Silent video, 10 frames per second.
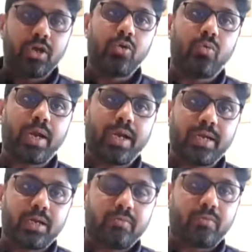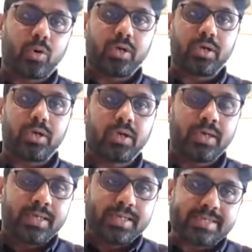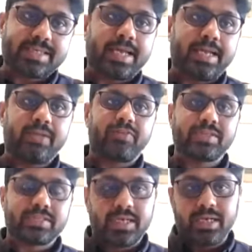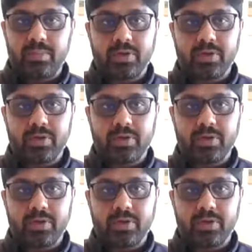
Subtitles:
Do you want a scanning facility?